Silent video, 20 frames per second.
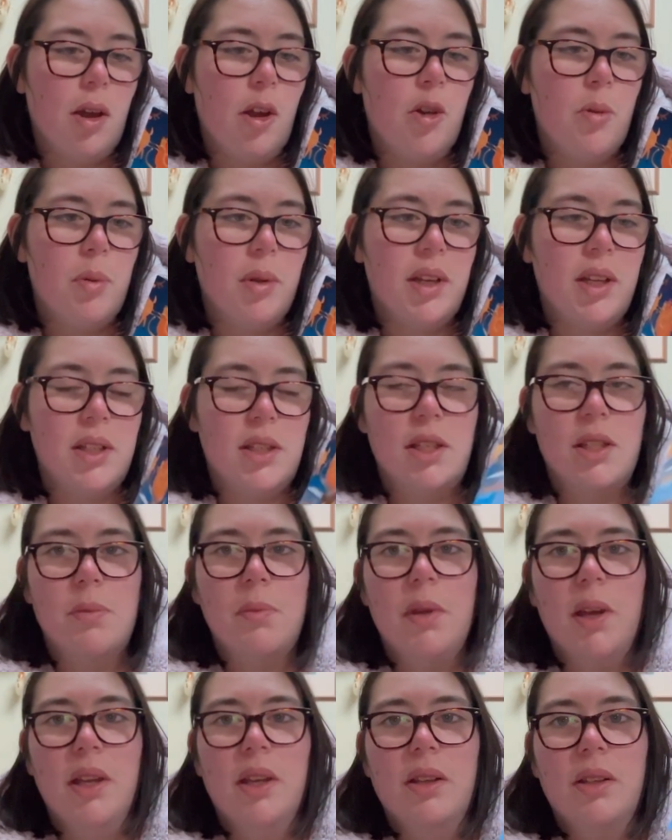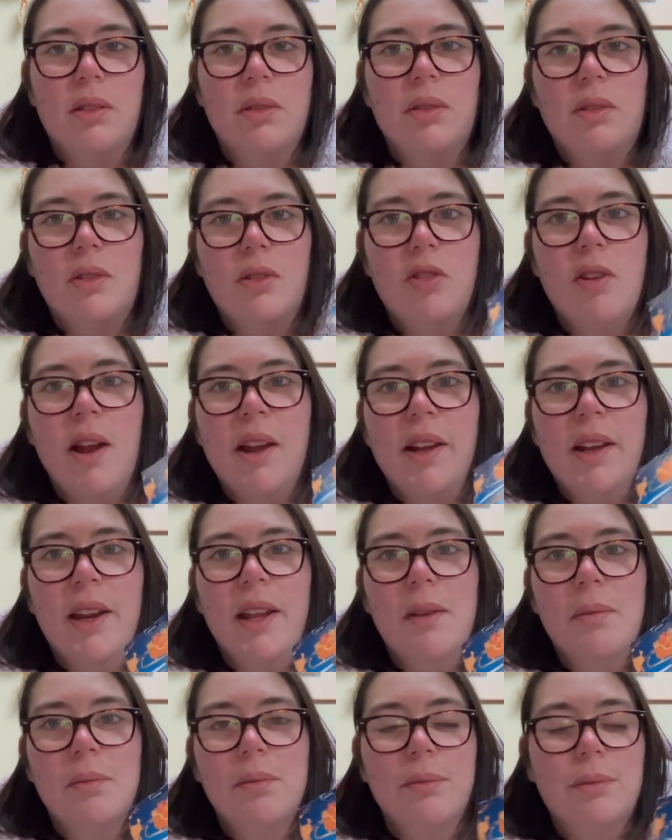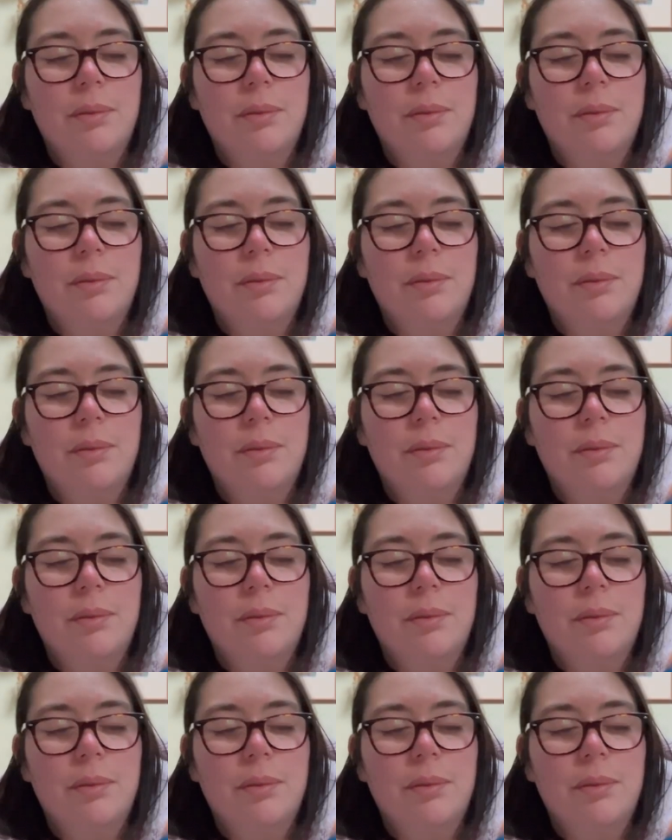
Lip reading: open this is by cracking it.